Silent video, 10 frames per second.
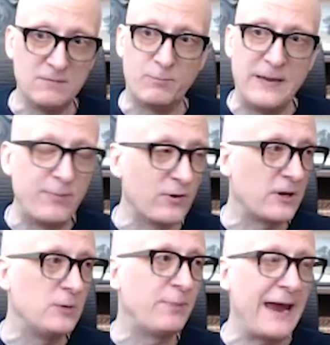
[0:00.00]
people are
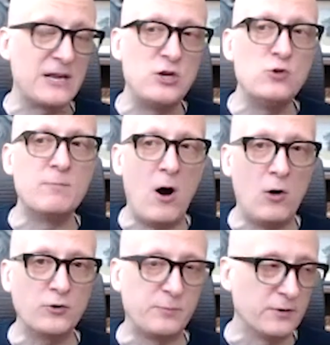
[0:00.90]
paying huge
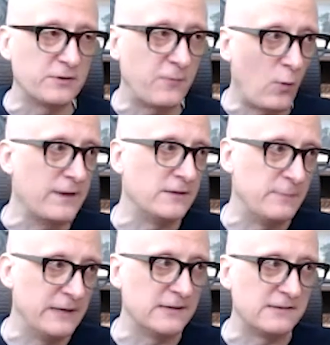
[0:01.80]
multiples for these
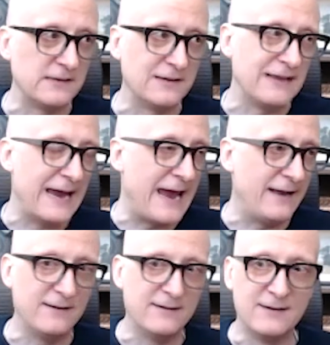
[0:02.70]
businesses,
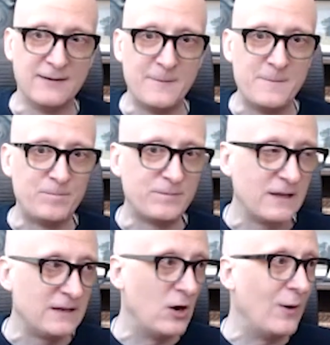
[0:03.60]
and,
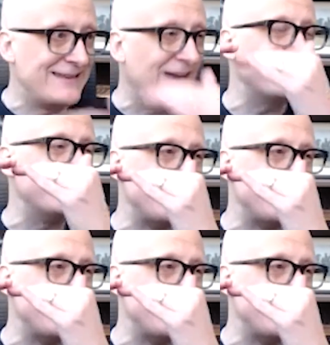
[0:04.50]
it doesn't